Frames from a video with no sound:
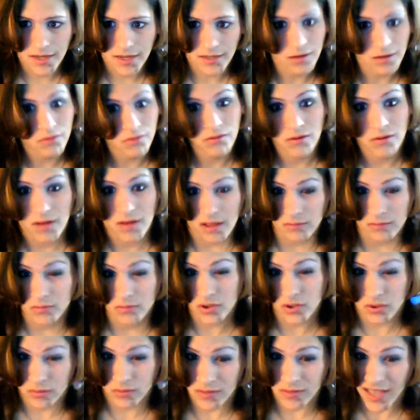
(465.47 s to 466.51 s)
I don't know how
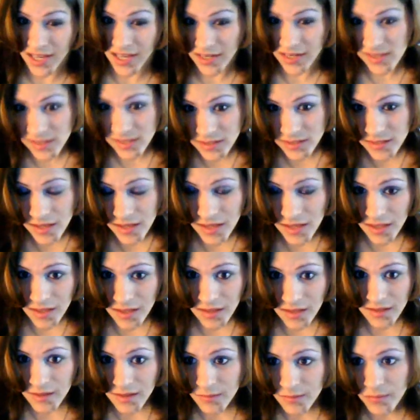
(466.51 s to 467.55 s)
true that is,
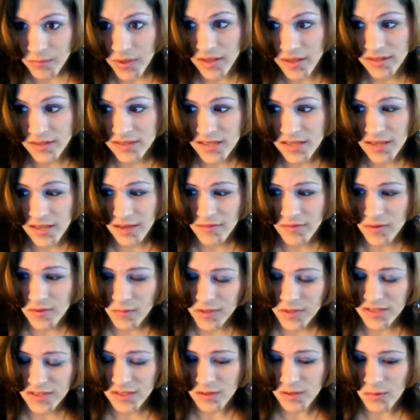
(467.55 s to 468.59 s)
but it's like every
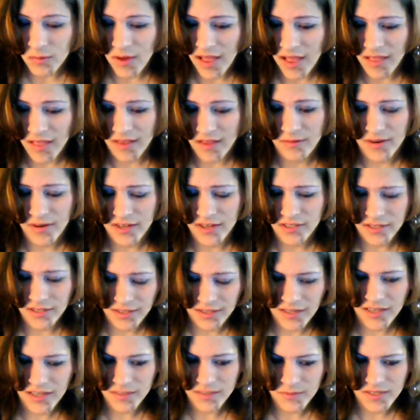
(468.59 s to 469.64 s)
once in a while I would
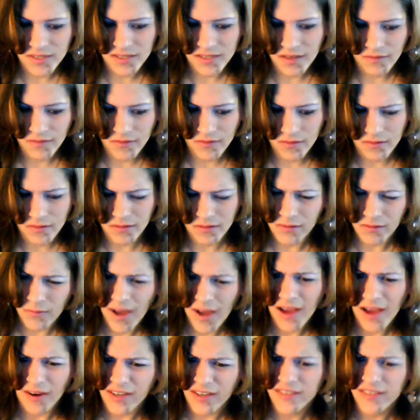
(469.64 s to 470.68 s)
actually catch myself going, oh
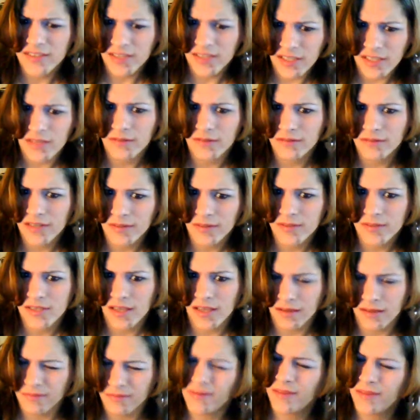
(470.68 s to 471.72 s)
wow, he's cute, and I was
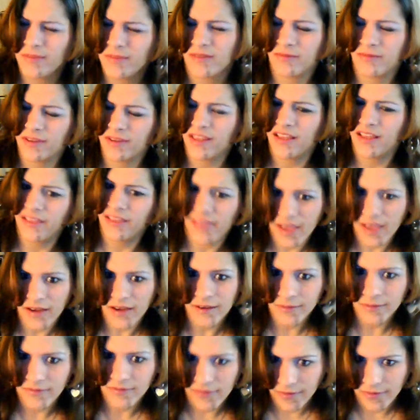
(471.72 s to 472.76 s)
like, wait a minute, where the hell did
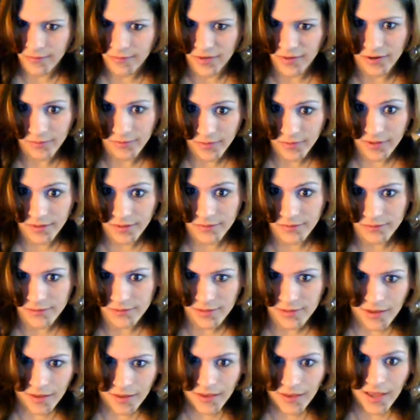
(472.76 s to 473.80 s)
that come from? You know, because
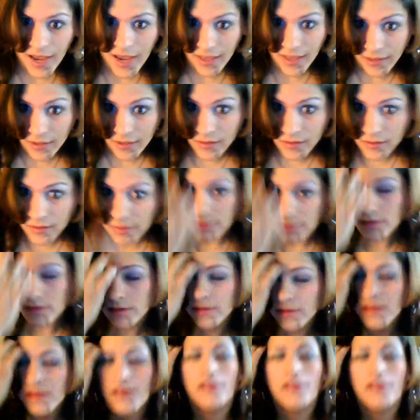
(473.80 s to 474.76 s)
I like girls.